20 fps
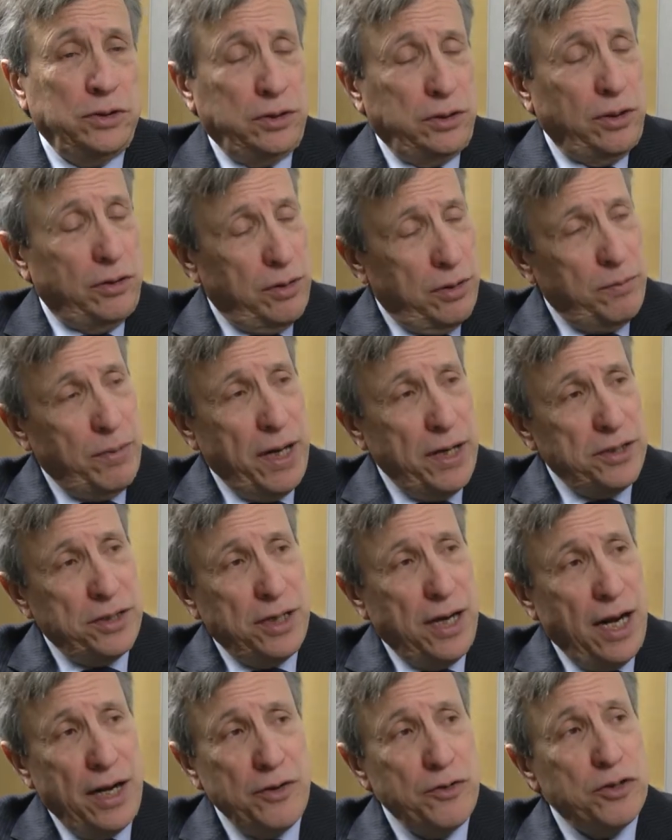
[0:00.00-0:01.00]
tell the
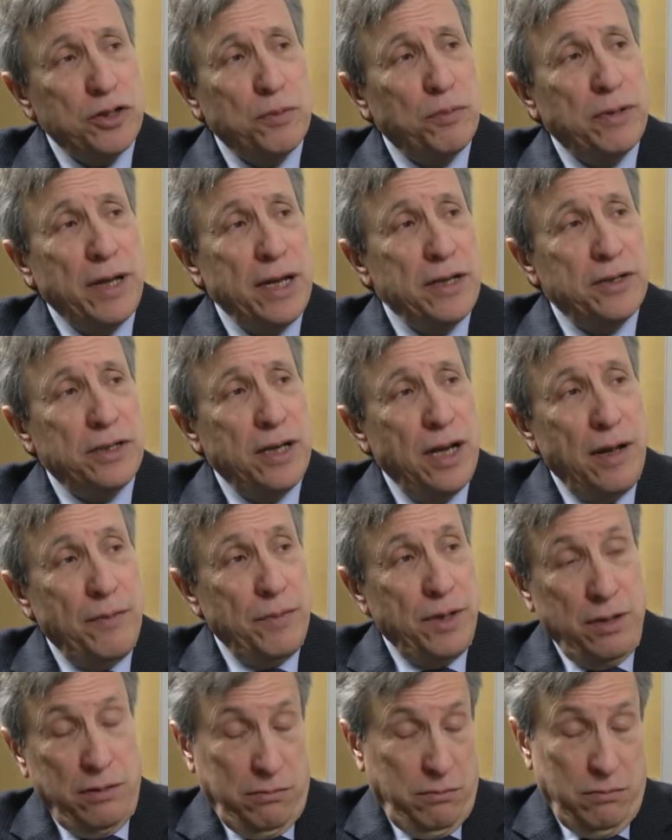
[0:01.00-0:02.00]
patient, how do you explain to
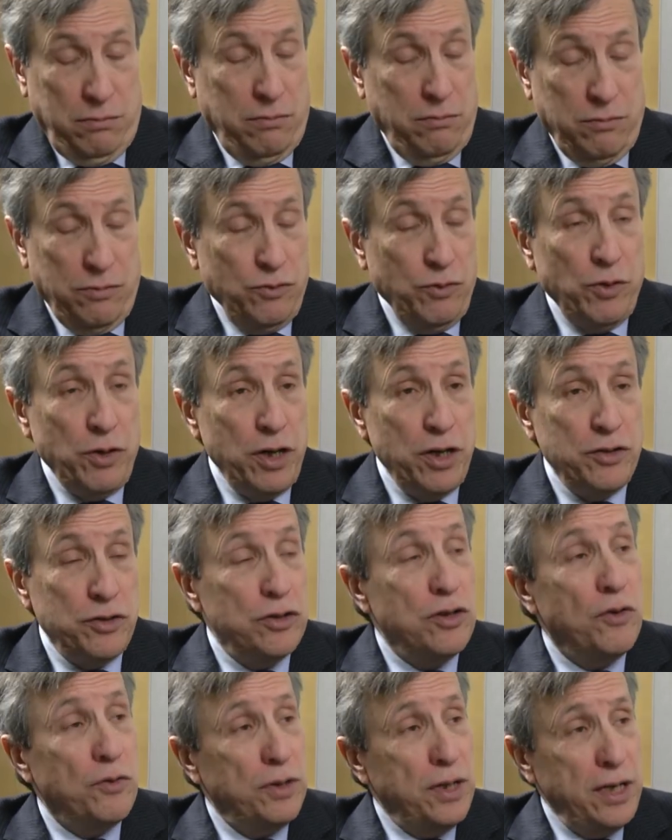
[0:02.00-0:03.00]
them that really
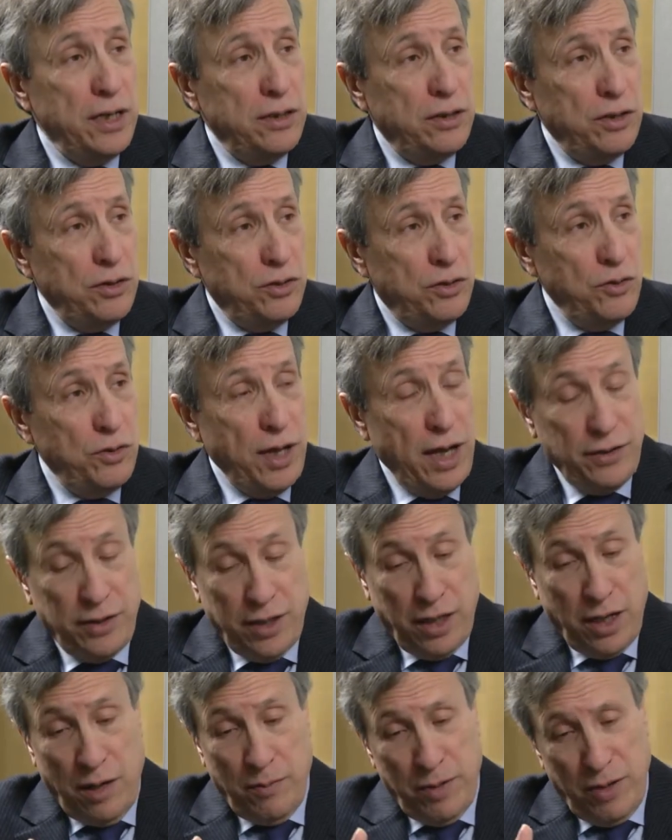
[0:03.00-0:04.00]
is no need to do that.
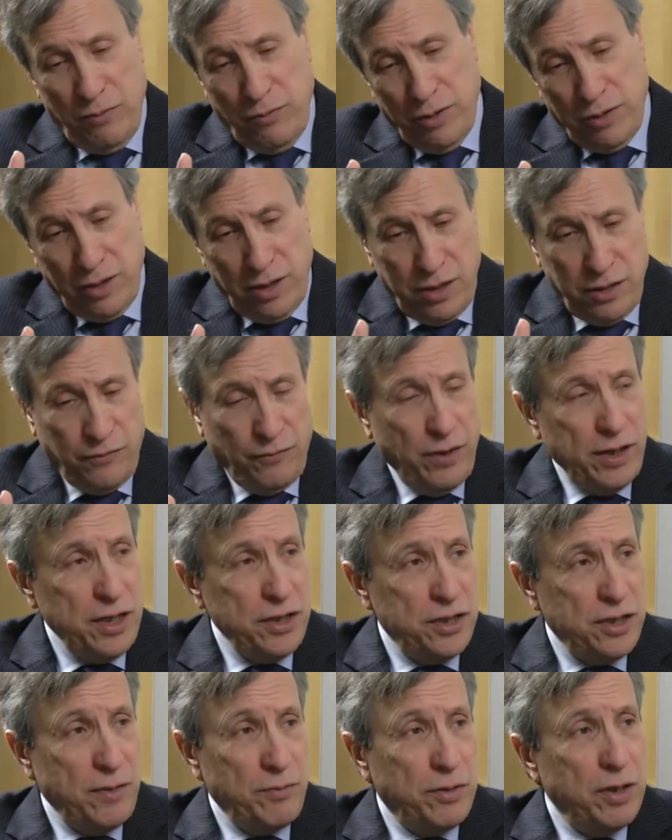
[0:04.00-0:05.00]
They come in with these
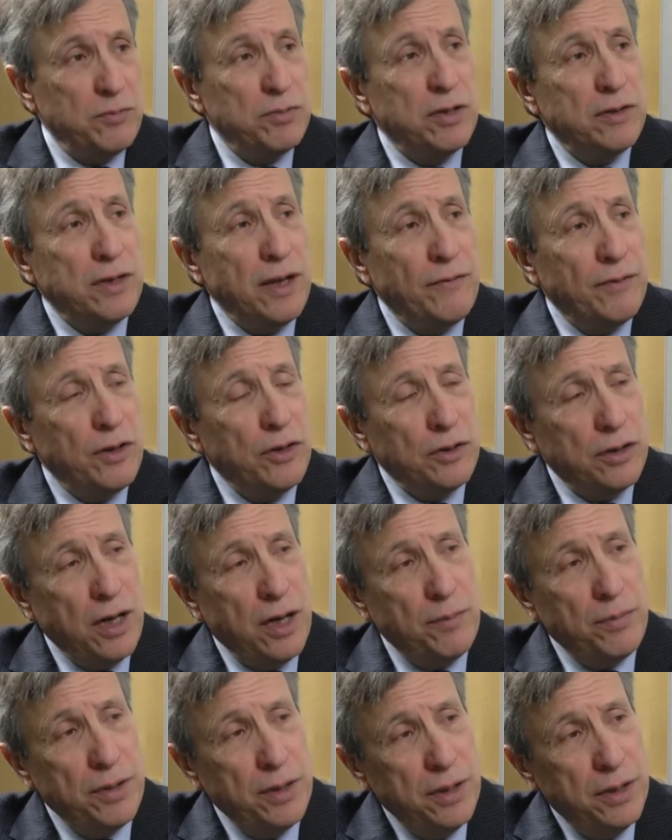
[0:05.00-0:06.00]
funny symptoms that they've looked
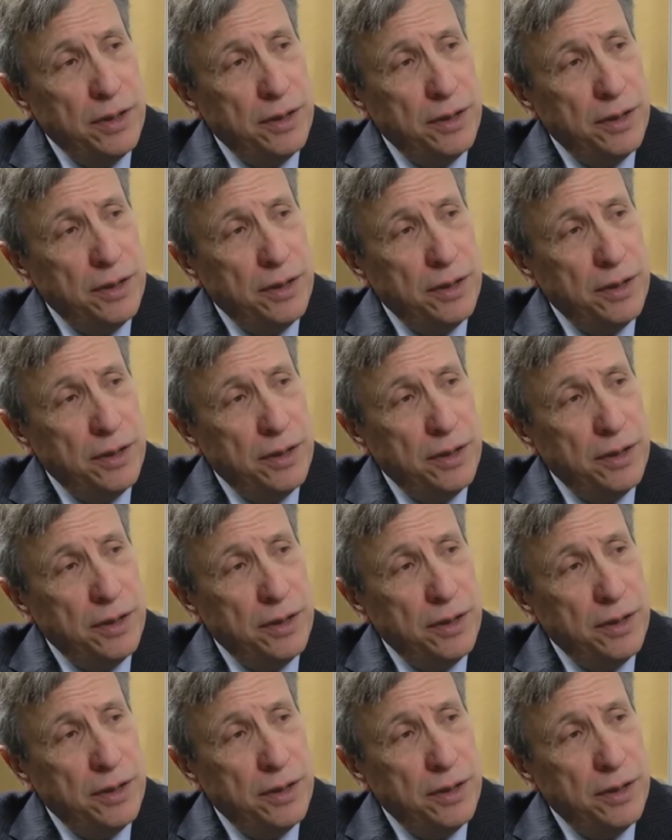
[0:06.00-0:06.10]
up.